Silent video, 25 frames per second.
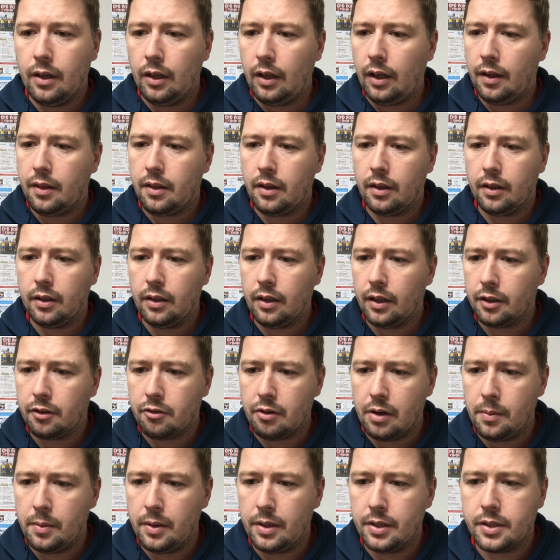Dull. I think I
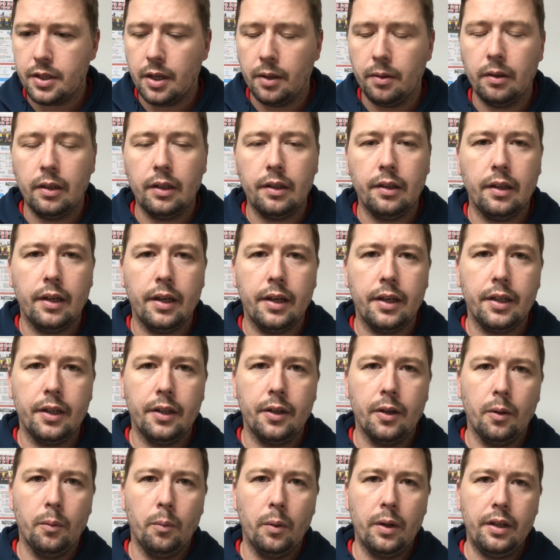agree with you totally there.
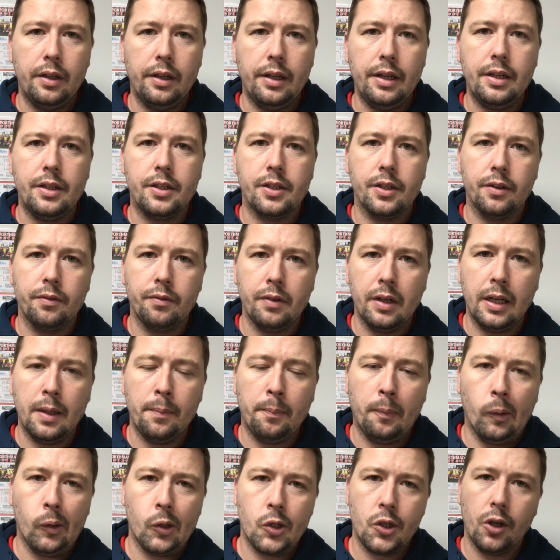We need to
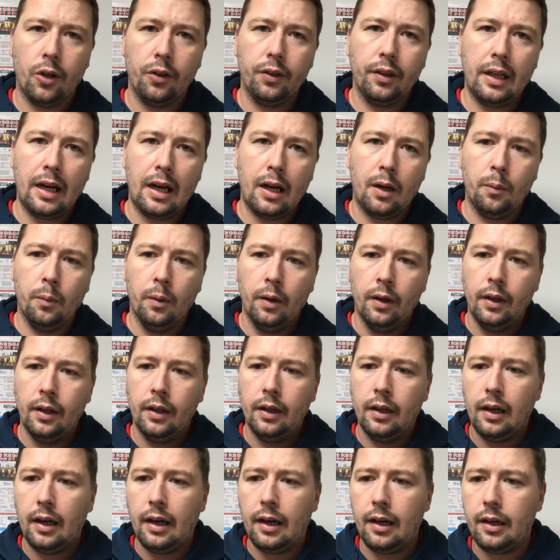really push on now.
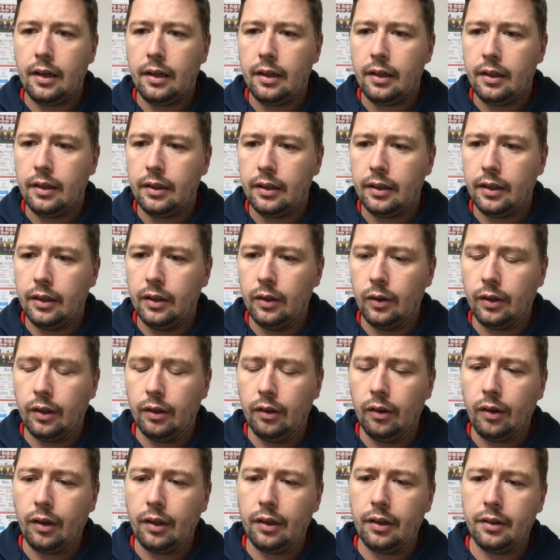
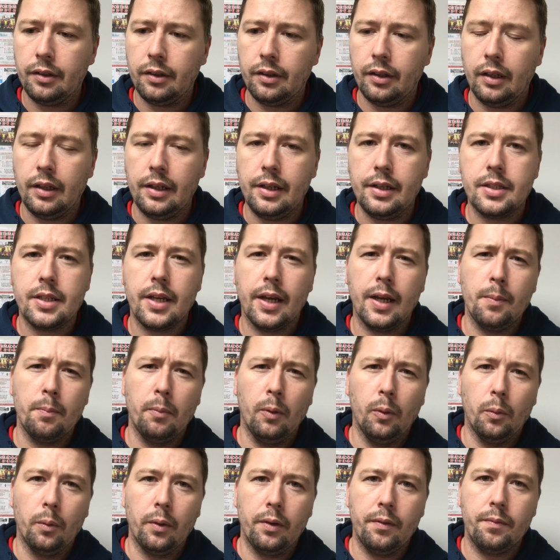Looking at the league
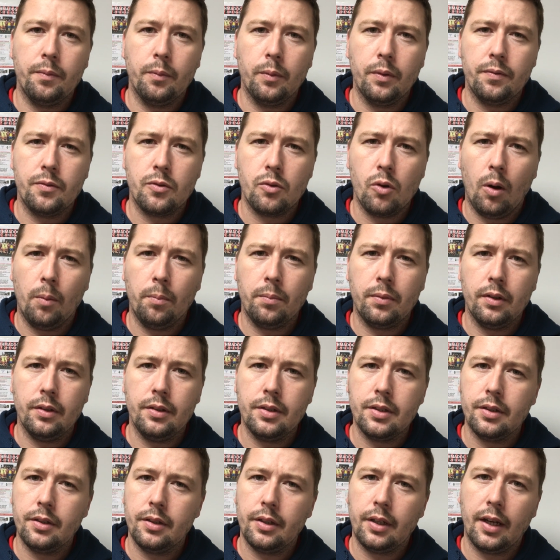table, we've dropped
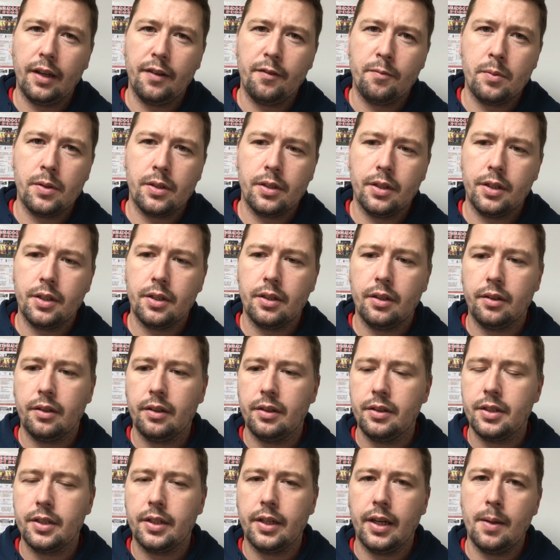into the 9th position. I
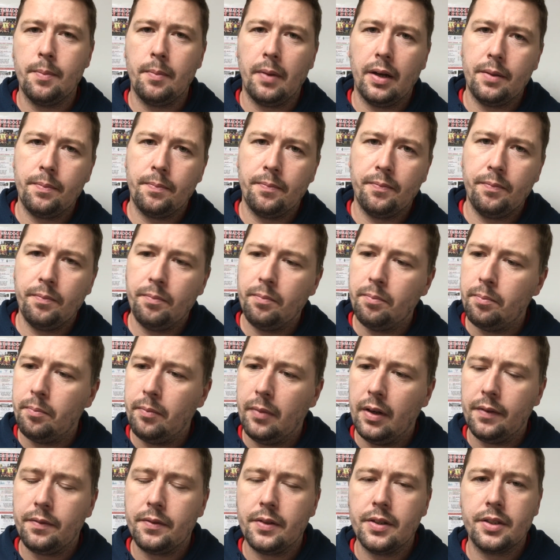think today might
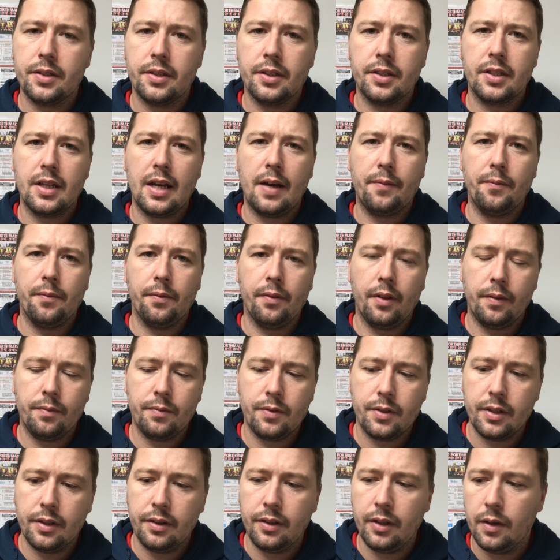lift us to 7th.
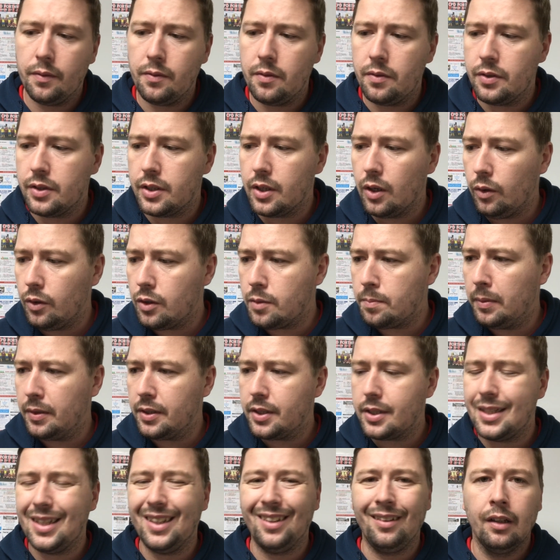Haven't seen the other results,
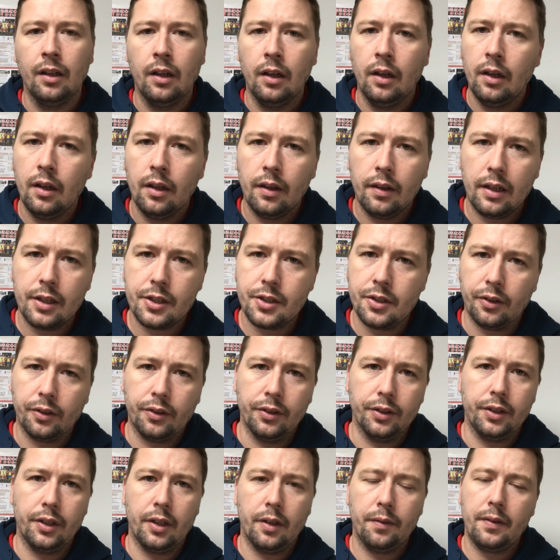but still, that's not
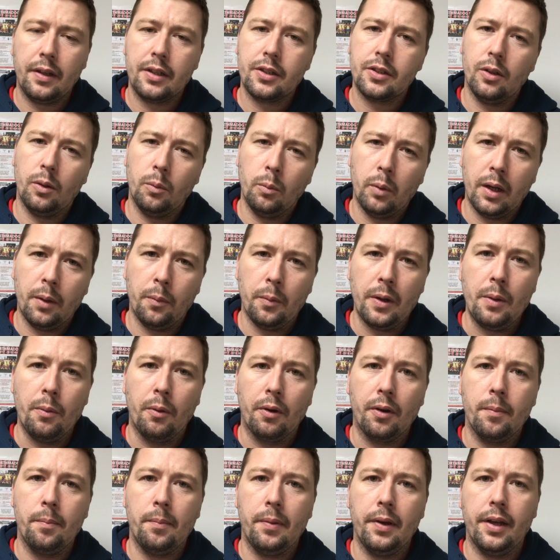good enough. That's not where we
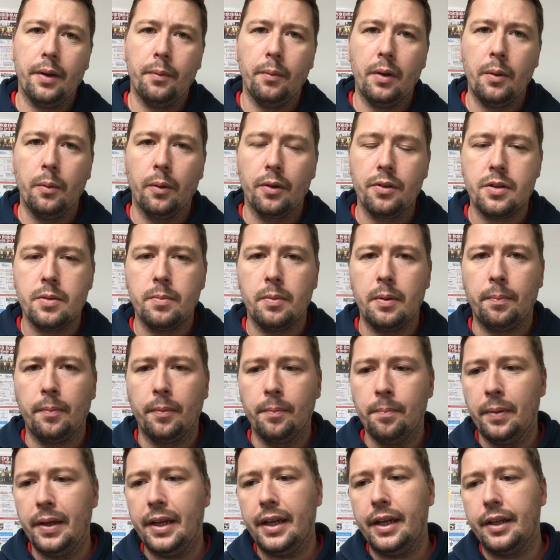want to be. We want to be
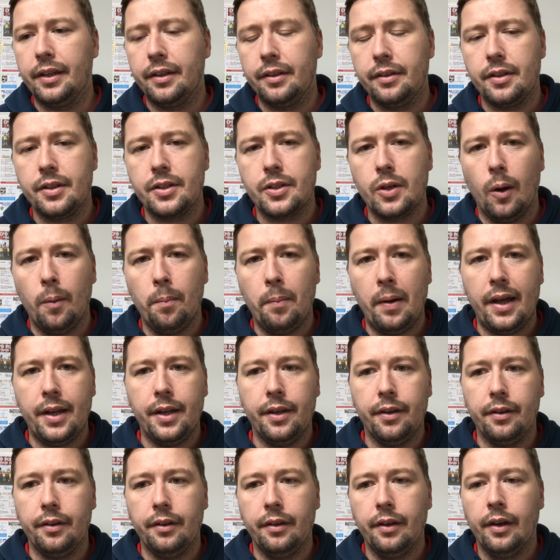competing in the top
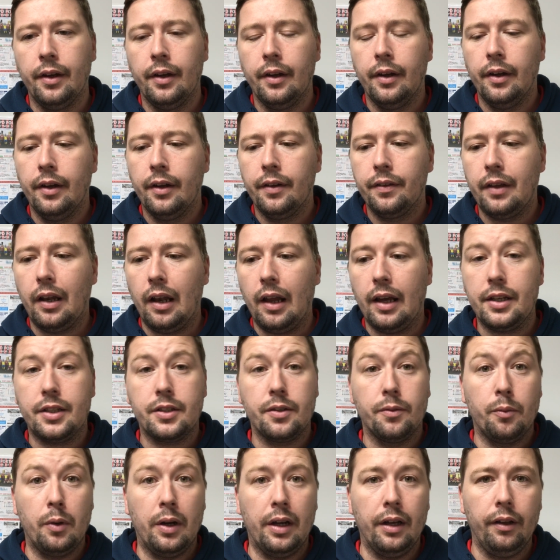end, and the
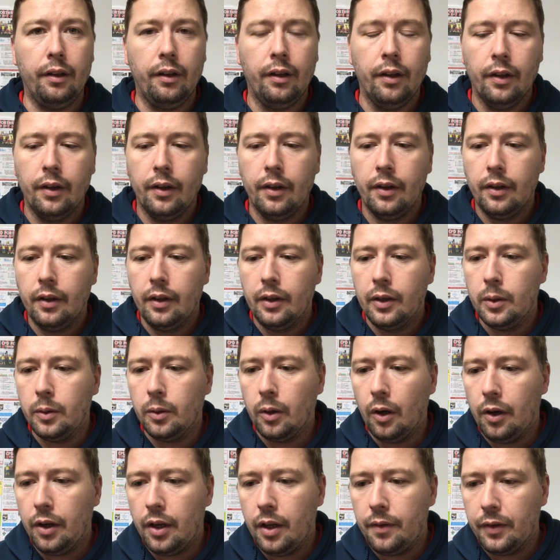likes of Rheolwr, who
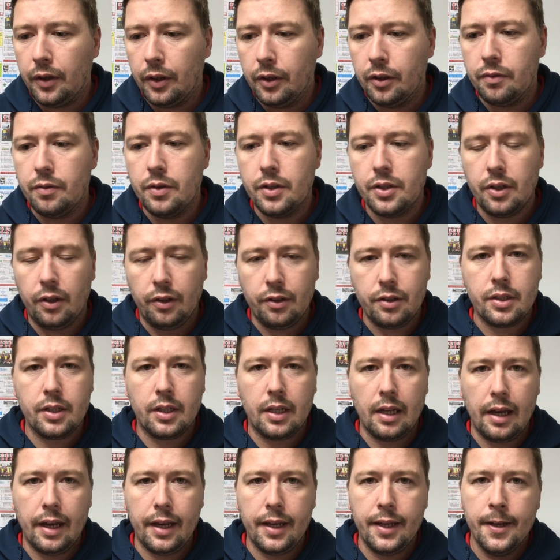got another good result
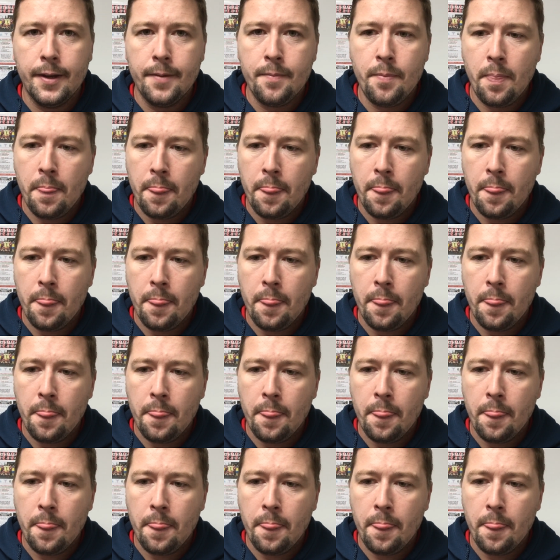today